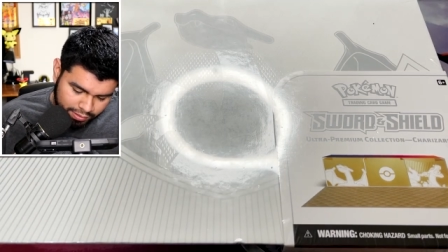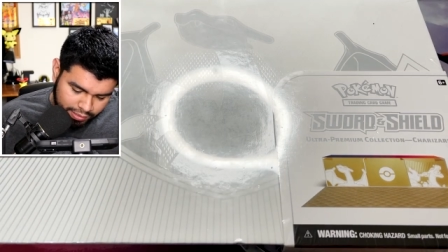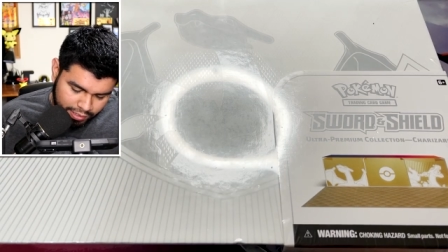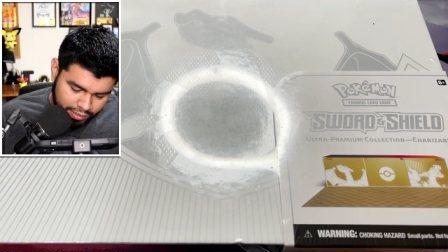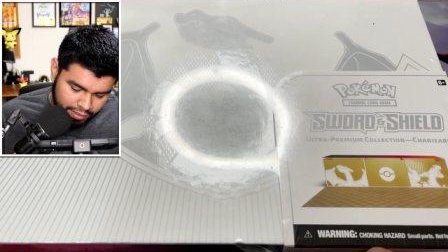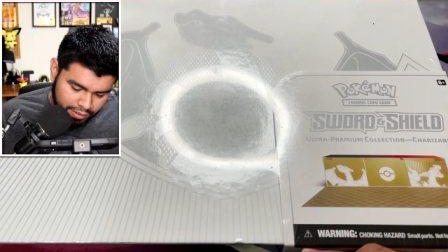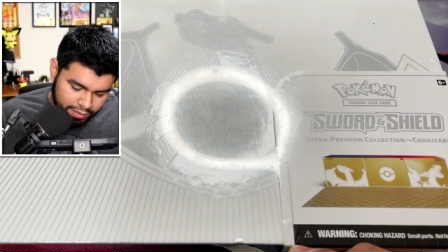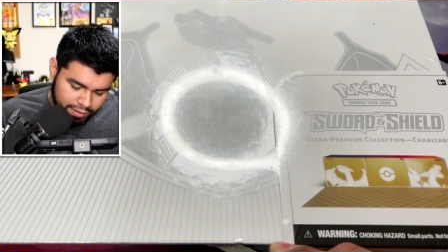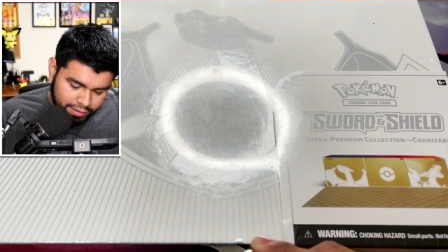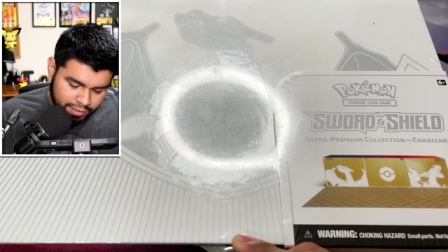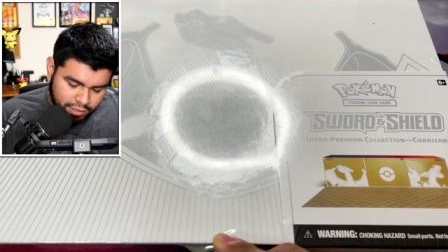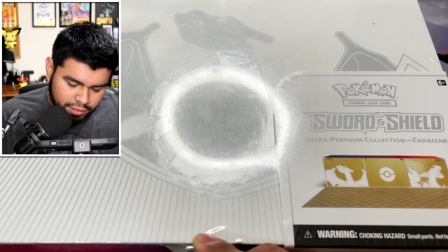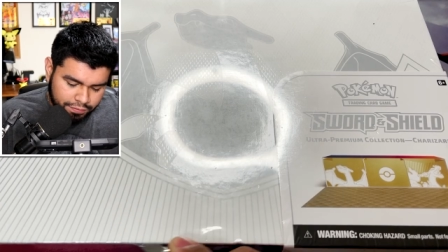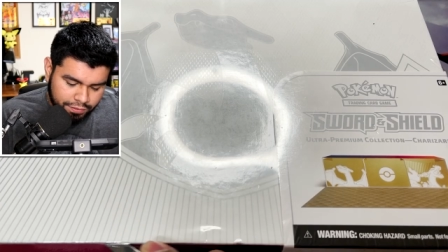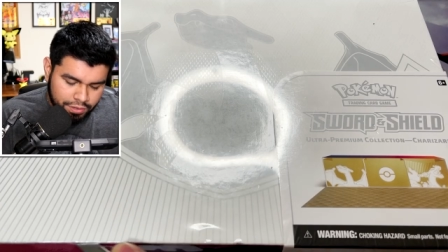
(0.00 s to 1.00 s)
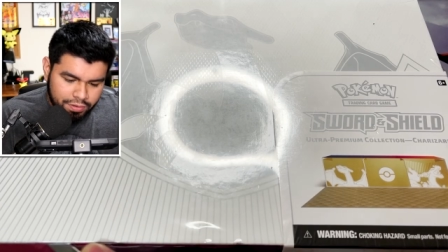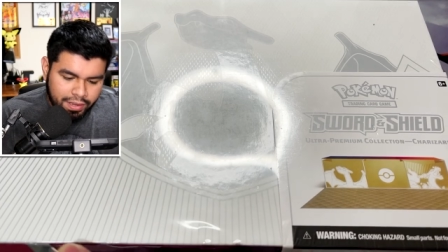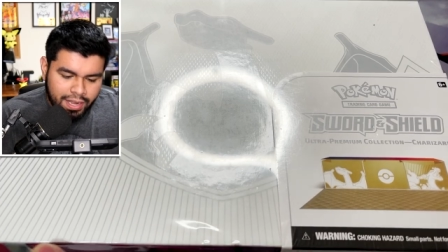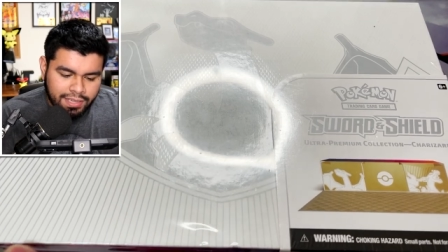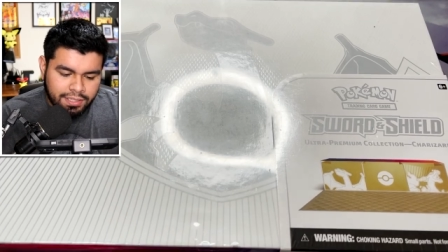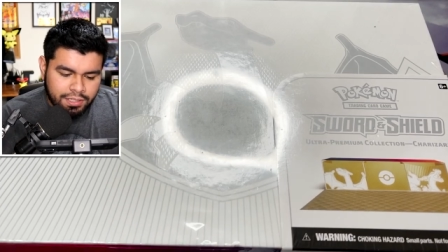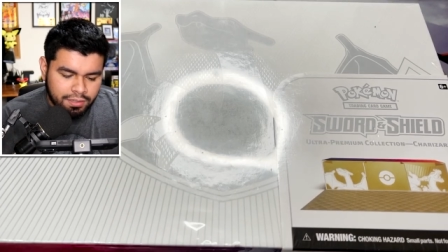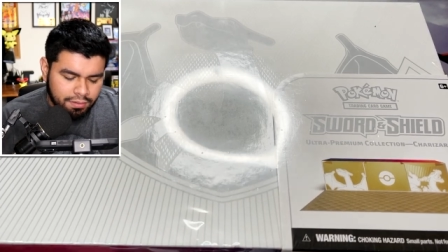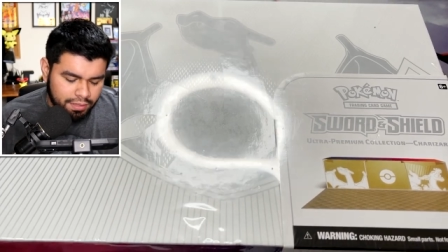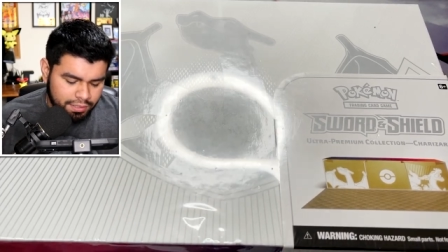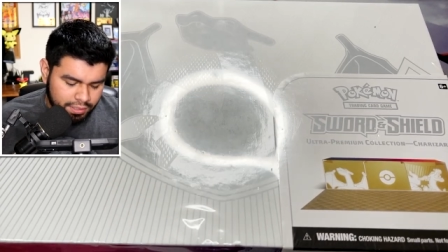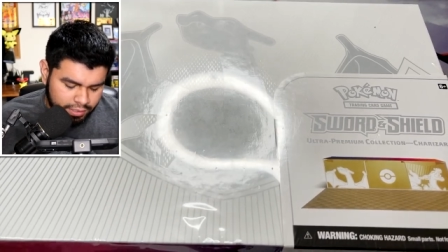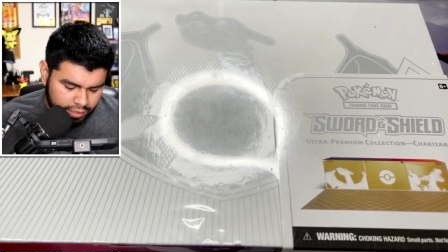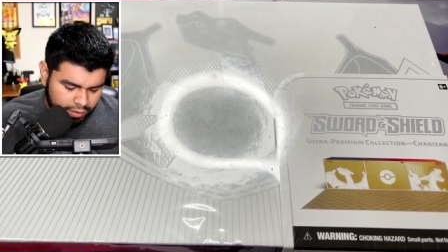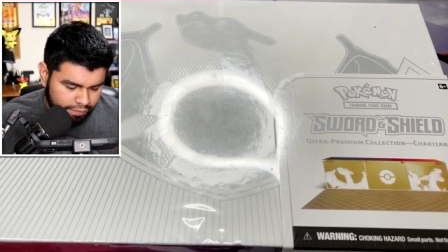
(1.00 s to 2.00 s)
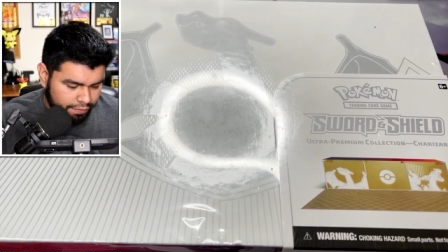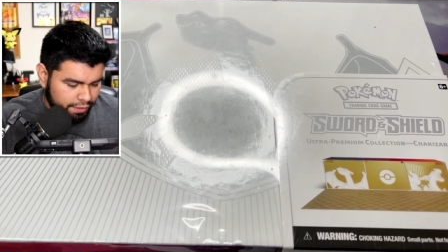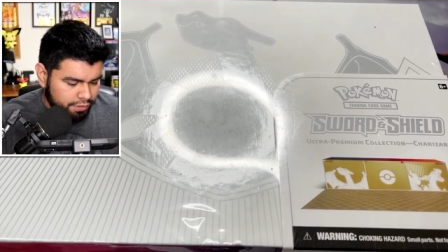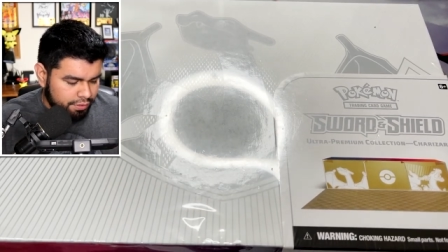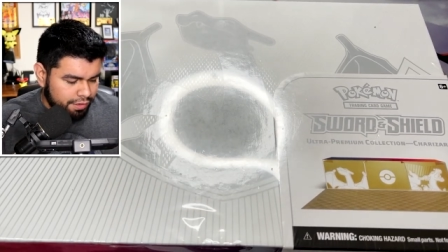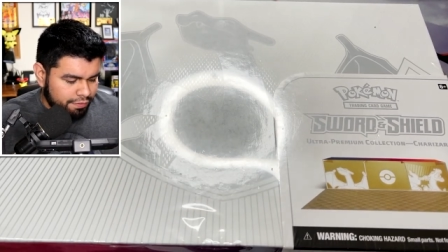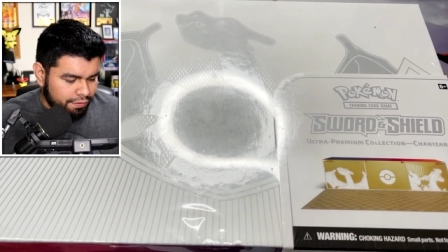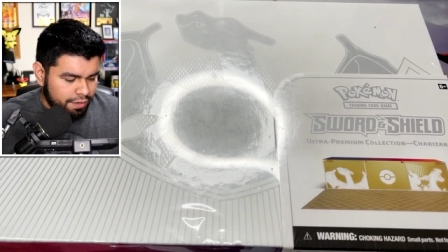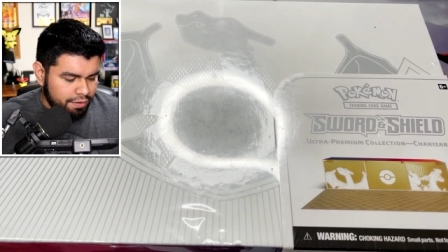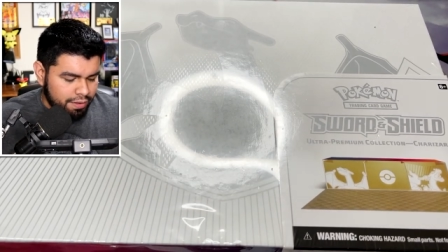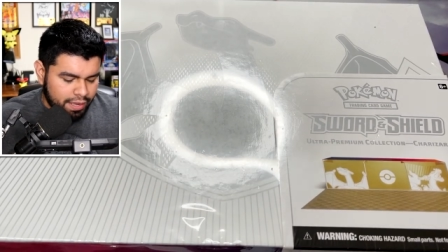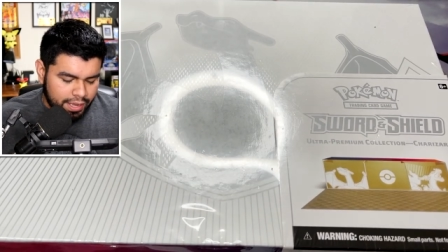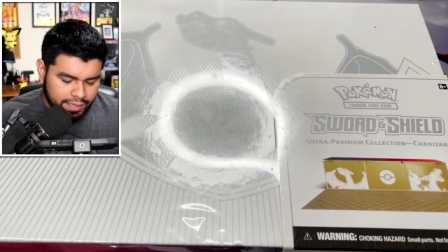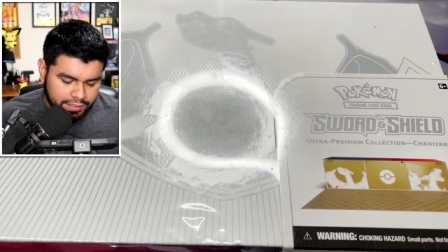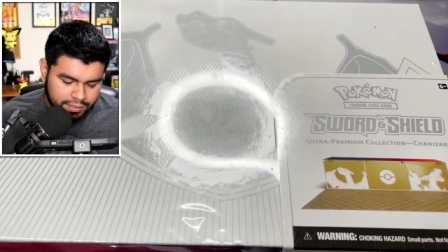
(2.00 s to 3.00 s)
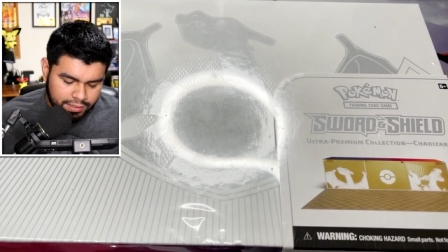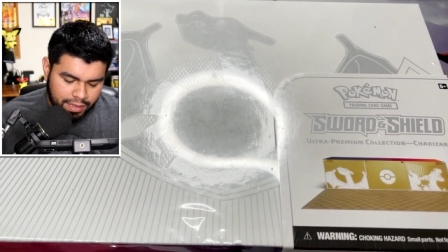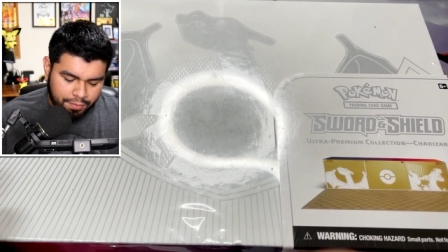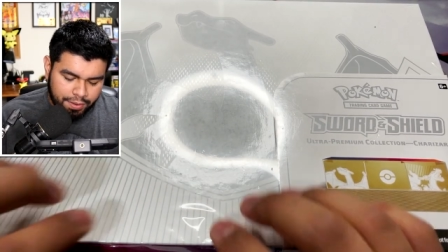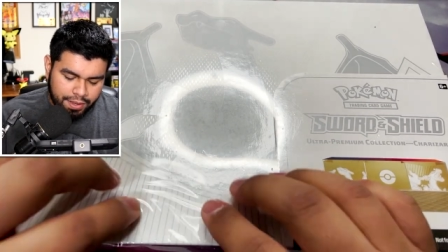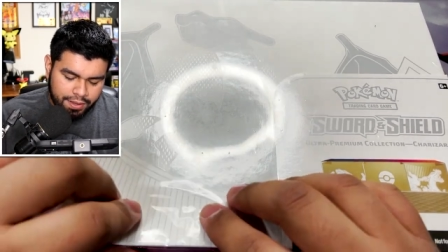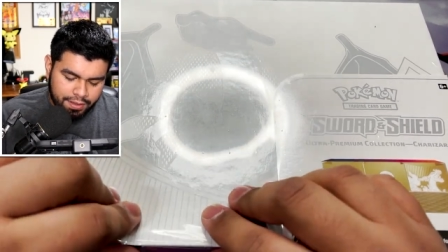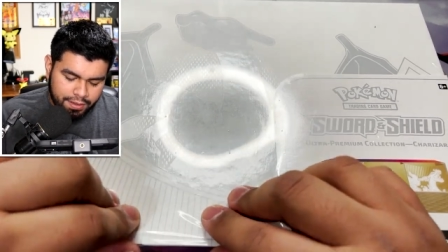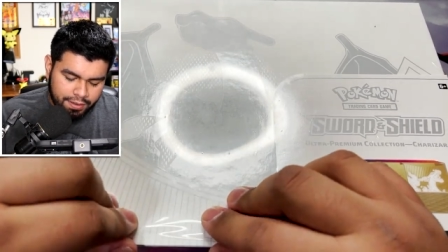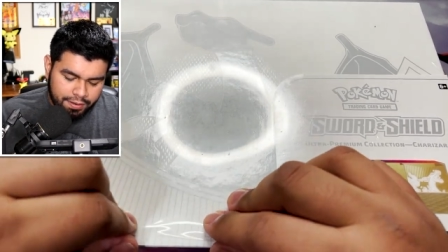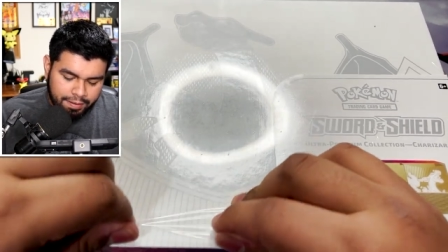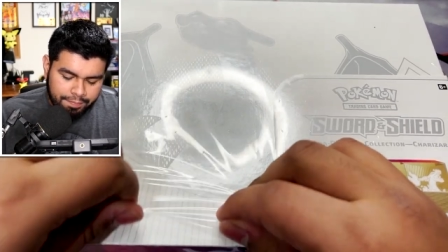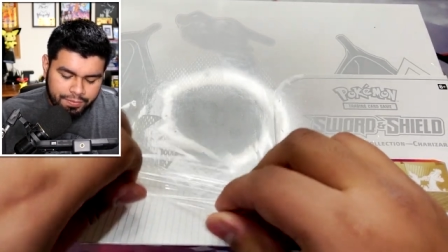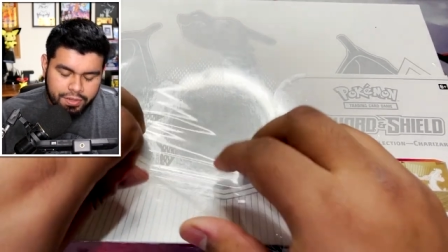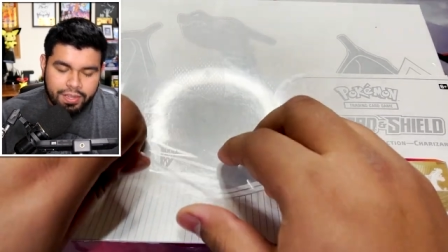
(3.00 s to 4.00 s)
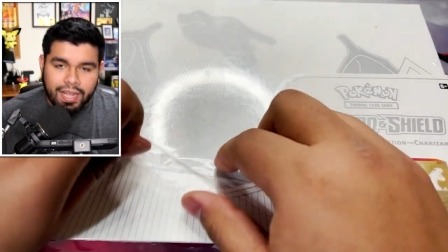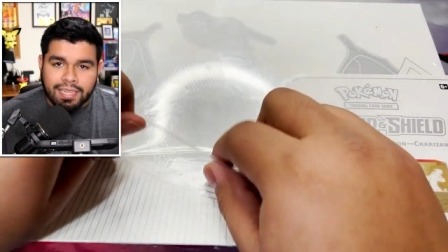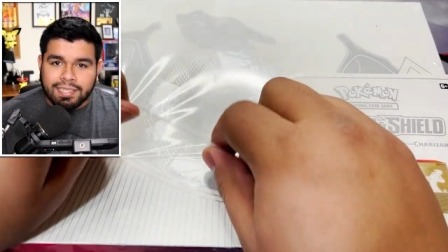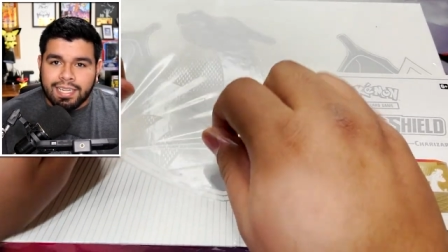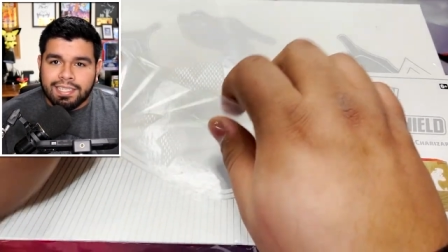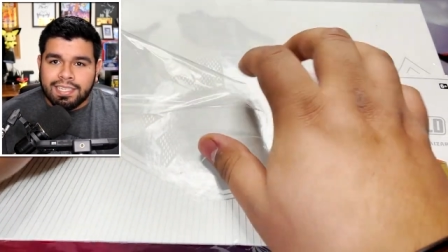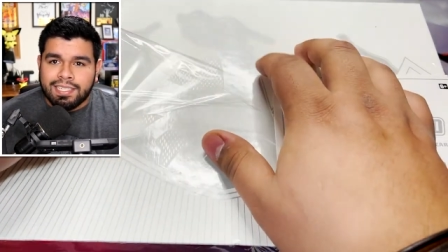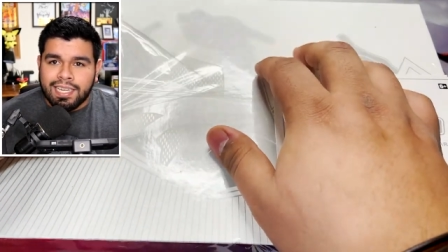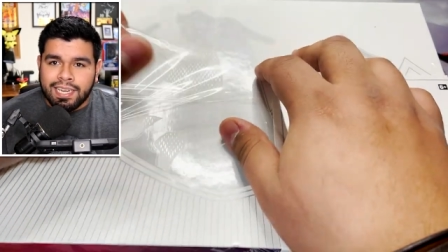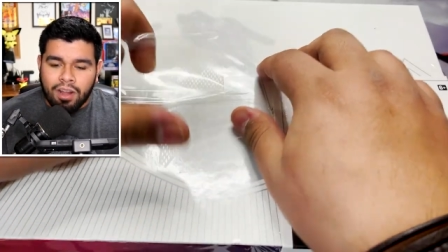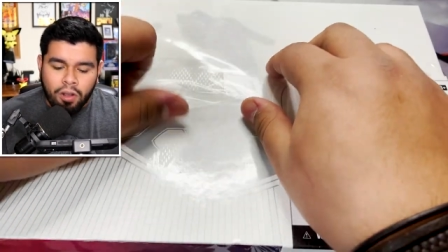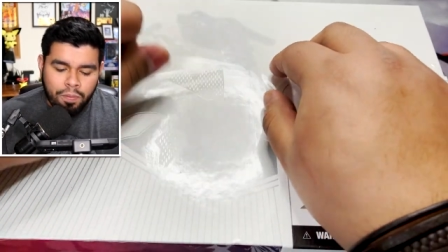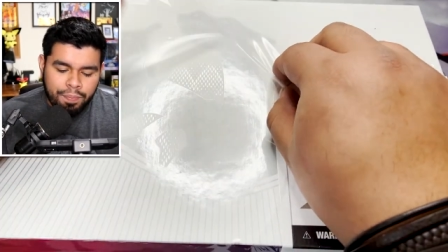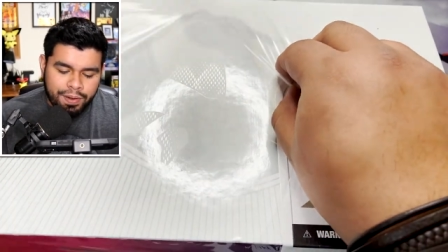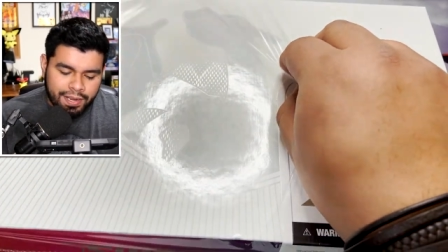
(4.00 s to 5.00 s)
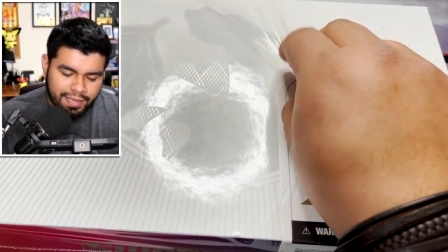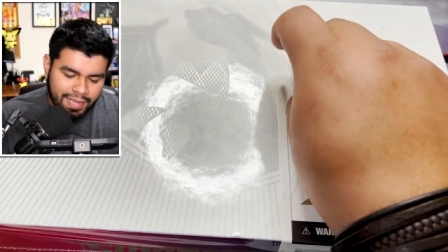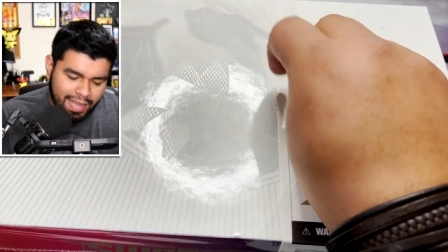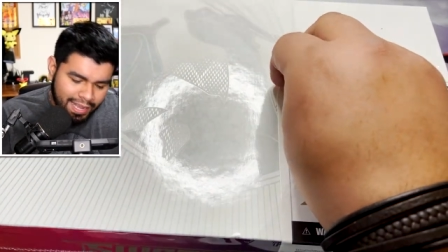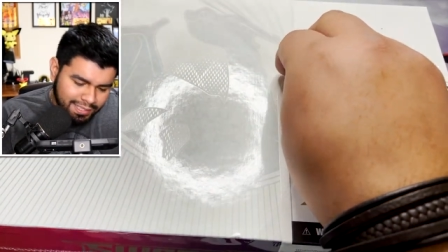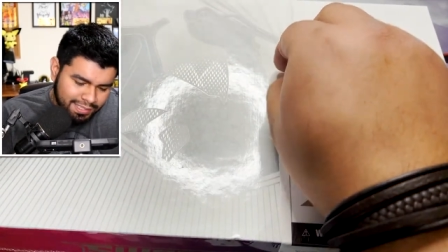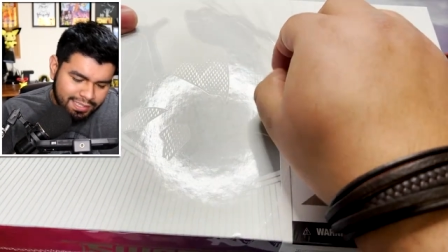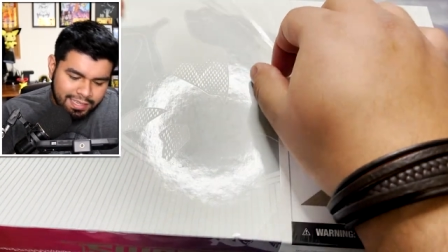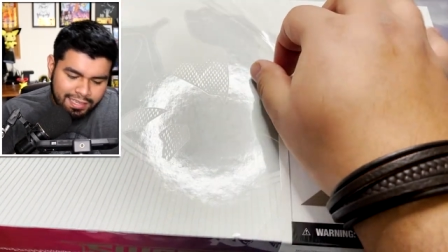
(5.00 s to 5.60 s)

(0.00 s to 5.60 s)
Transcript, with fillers: And this is for you guys too. This is a victory for you guys. So that way, you guys get to see it opening. Yes,